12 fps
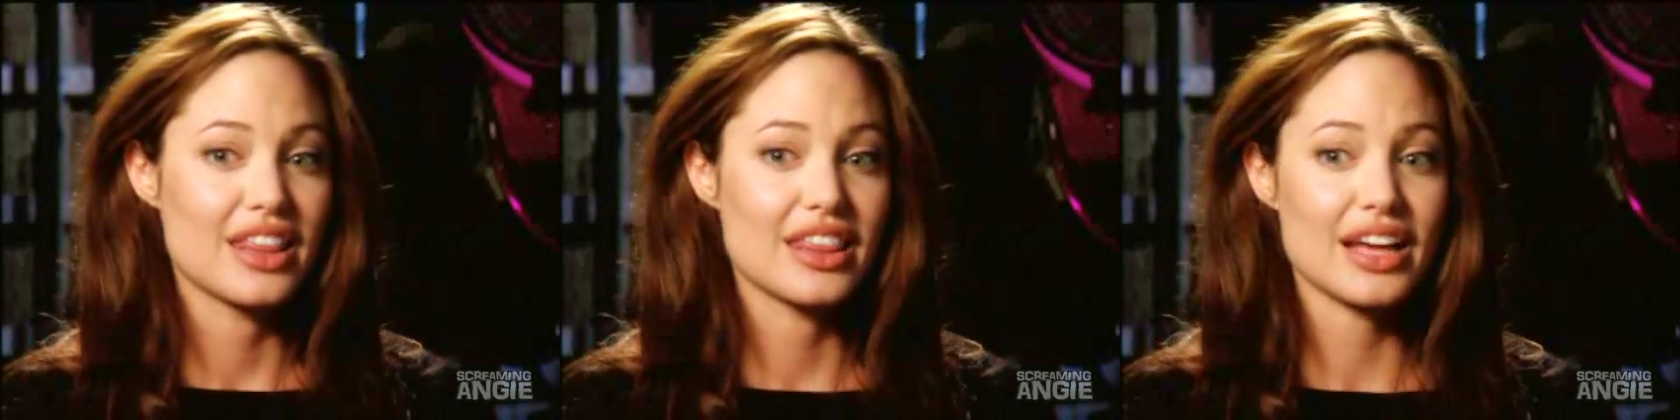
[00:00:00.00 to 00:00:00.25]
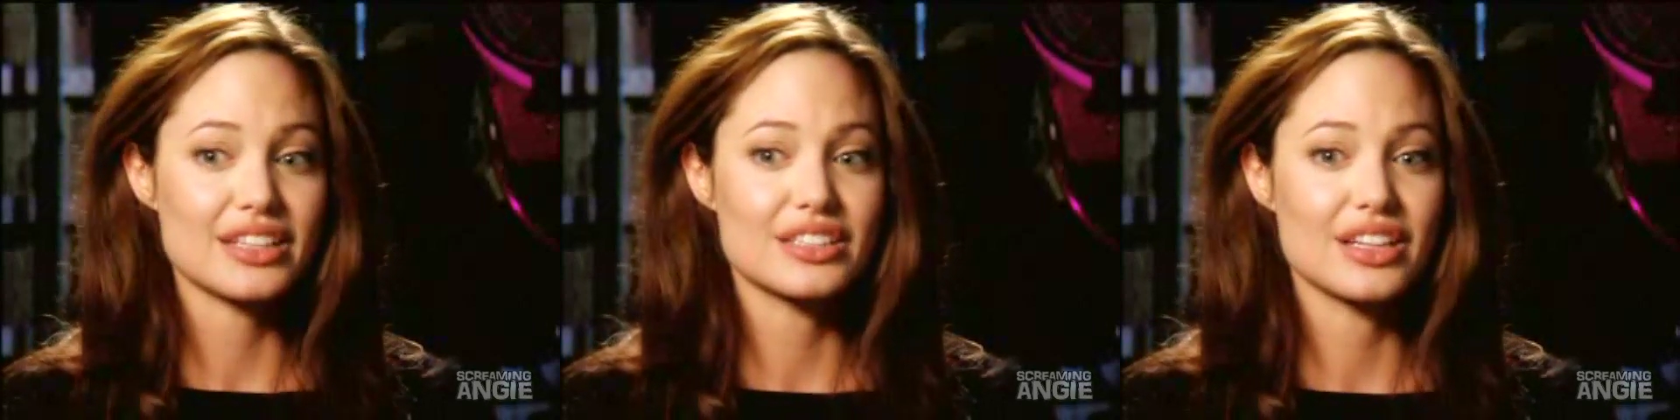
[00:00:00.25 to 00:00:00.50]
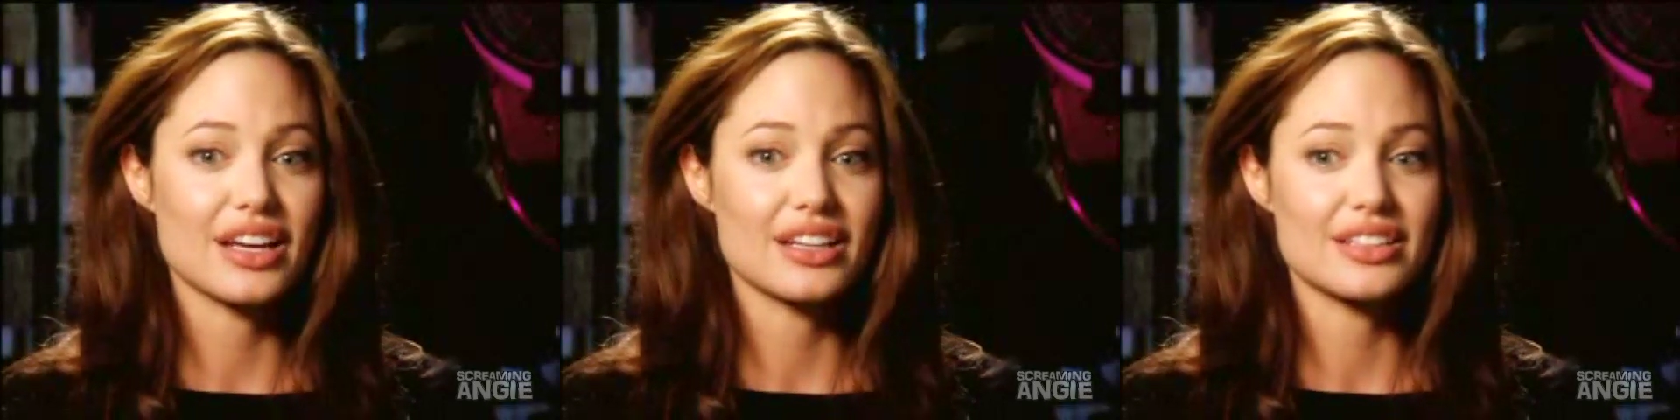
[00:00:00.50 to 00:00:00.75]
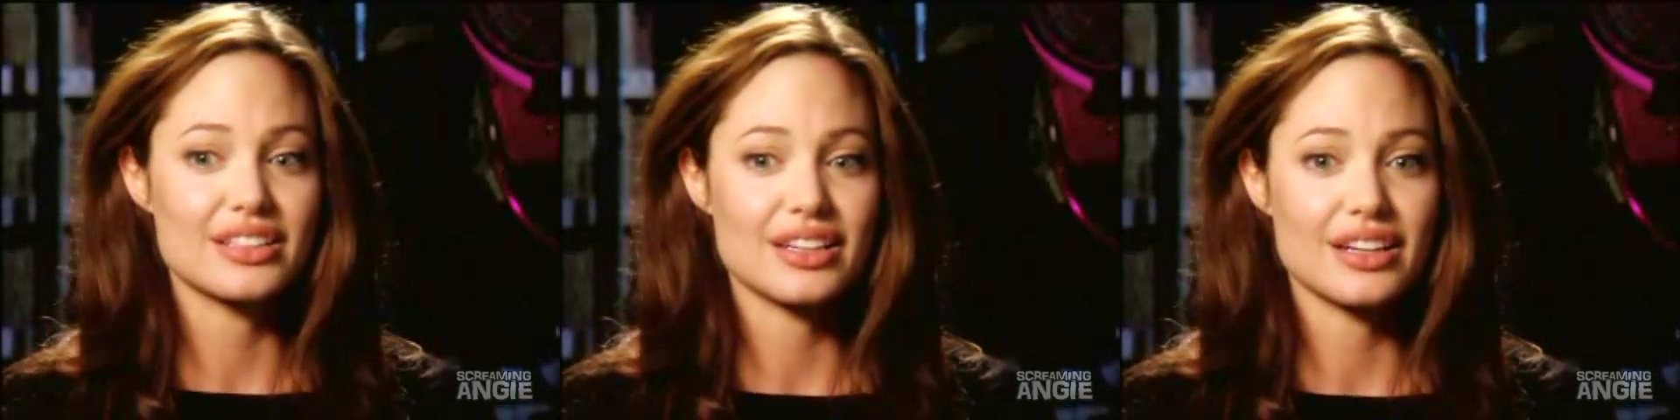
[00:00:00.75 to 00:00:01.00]
that's not
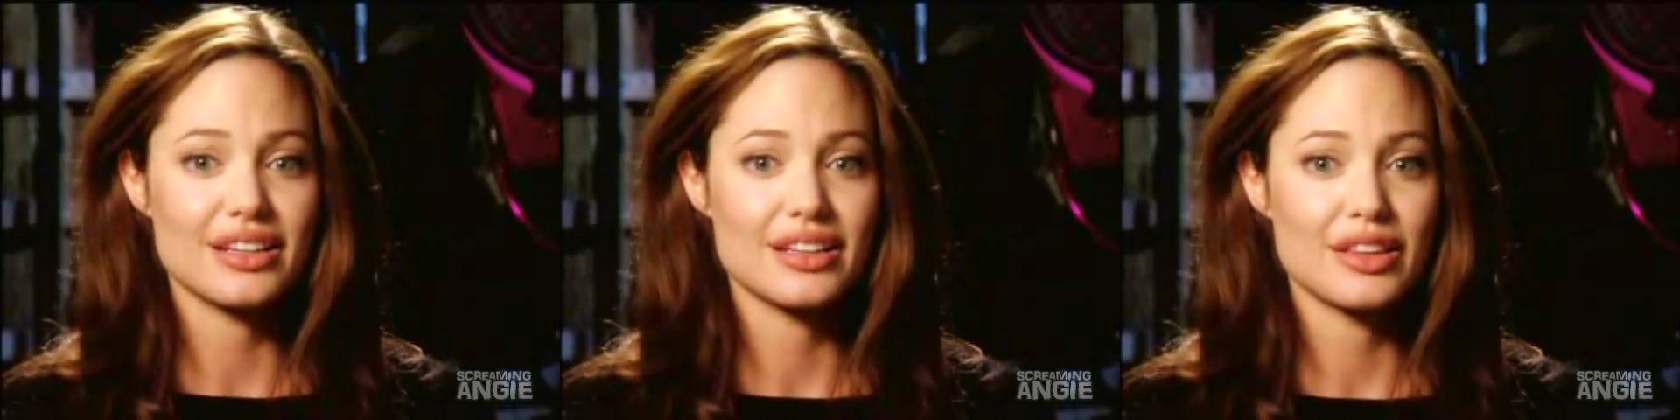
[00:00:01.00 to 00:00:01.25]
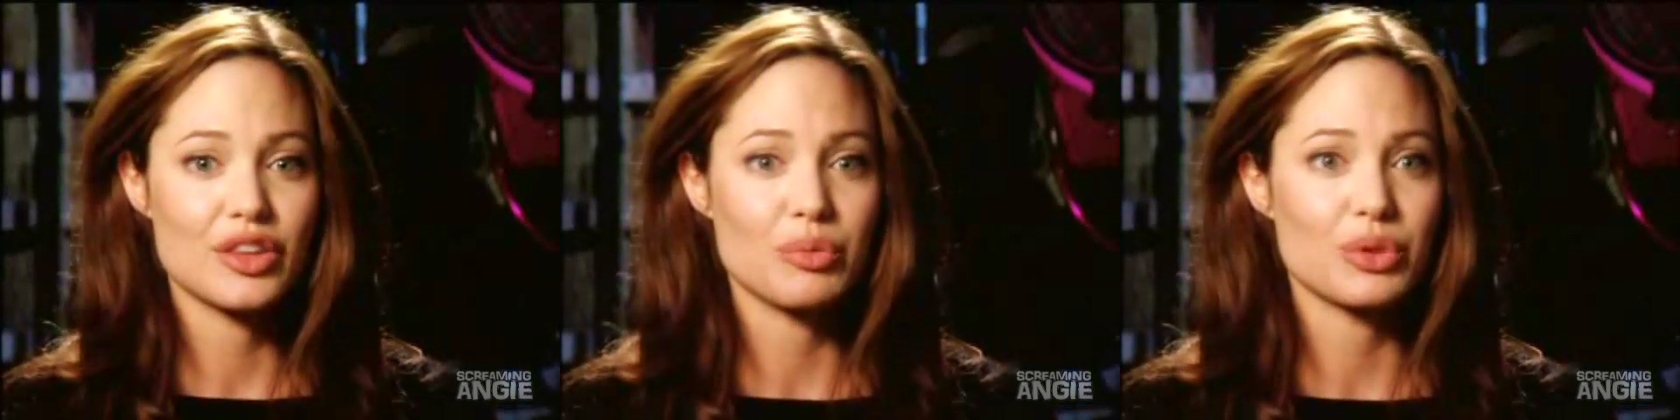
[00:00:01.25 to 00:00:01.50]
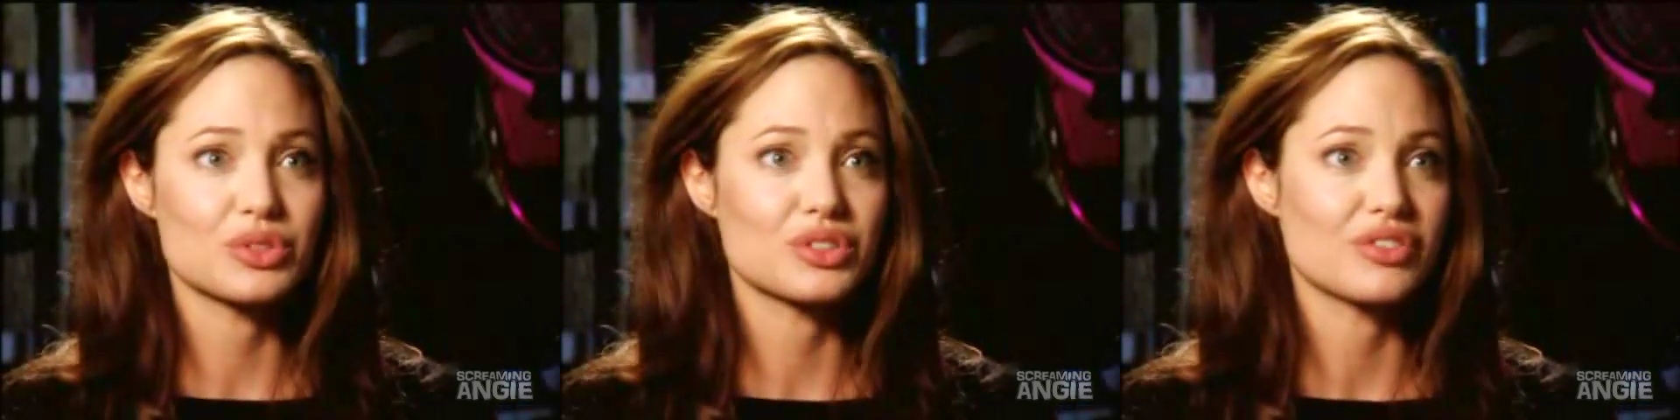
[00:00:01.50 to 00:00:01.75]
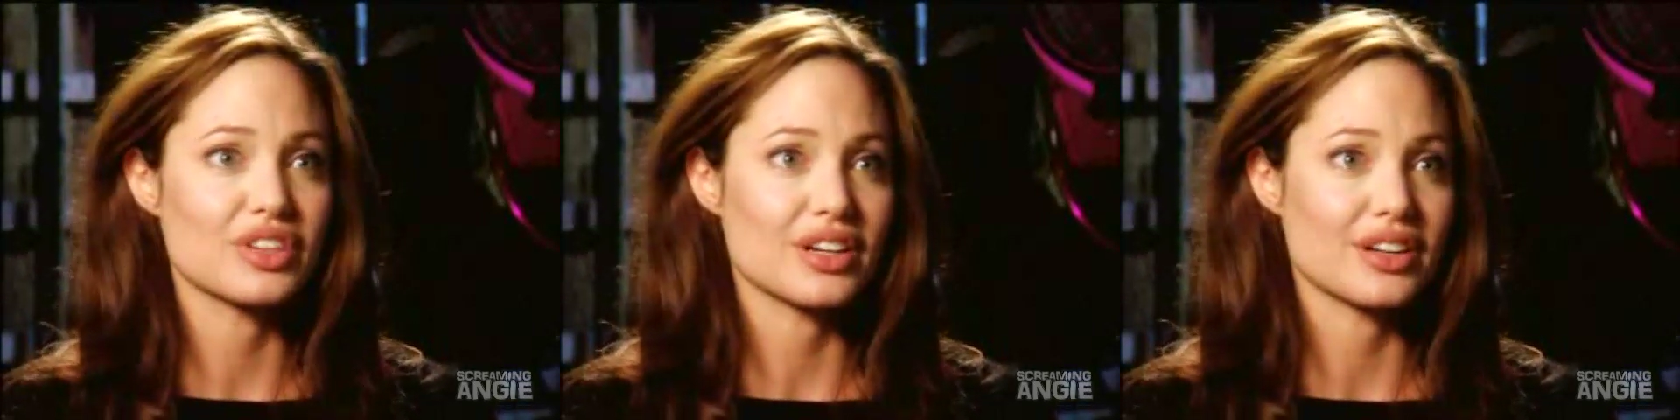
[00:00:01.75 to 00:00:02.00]
the most
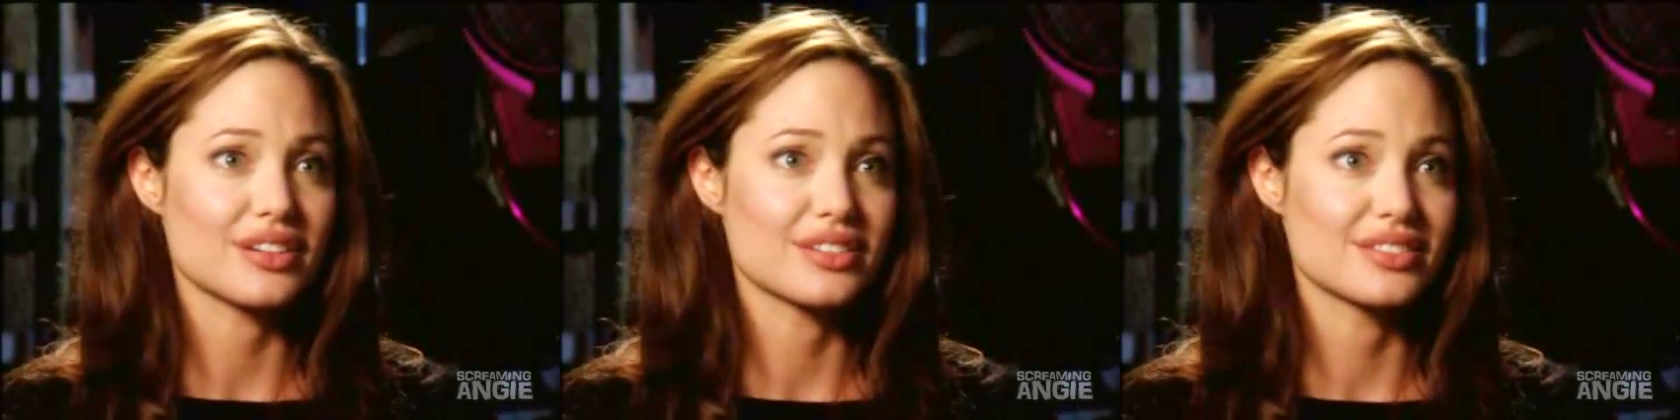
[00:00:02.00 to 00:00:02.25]
severe,